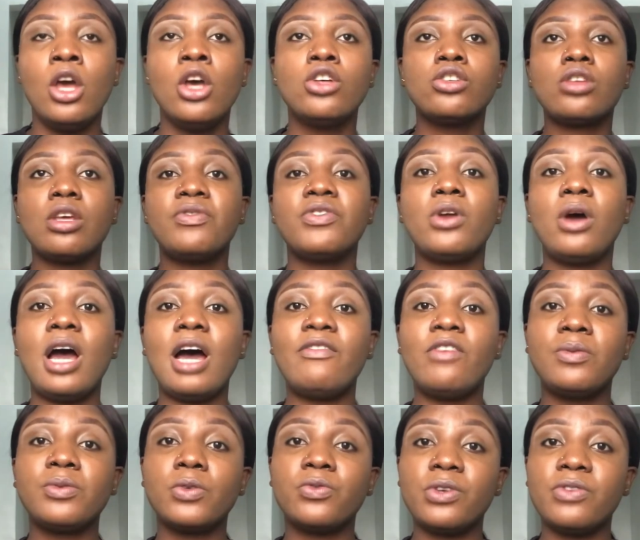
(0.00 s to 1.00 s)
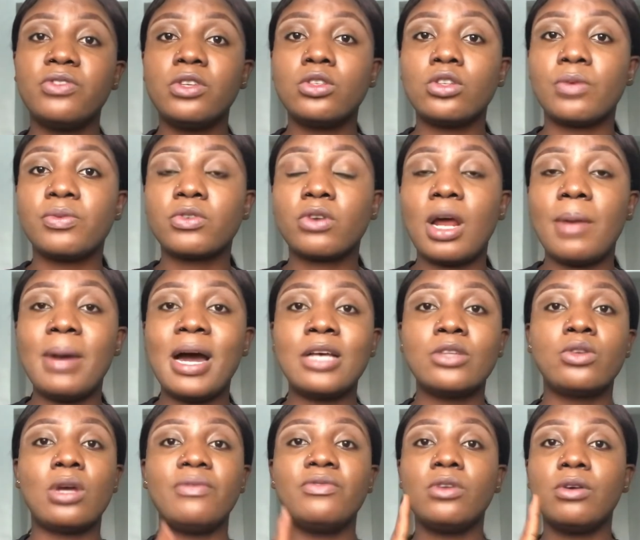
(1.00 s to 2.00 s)
So if you don't have up to 50 subscribers,
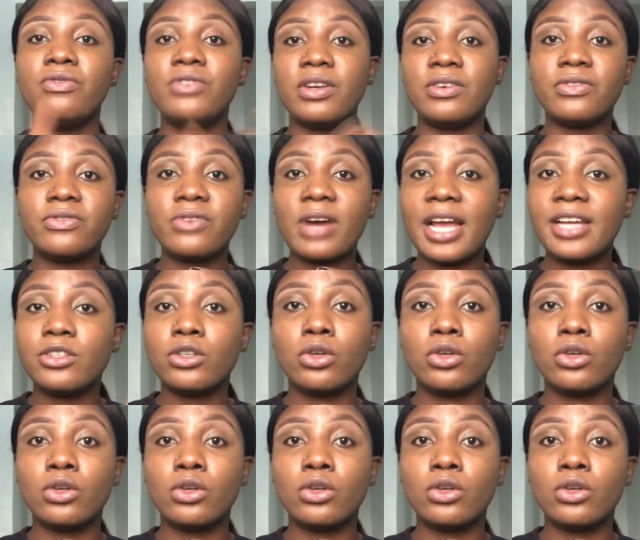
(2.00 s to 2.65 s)
you have not verified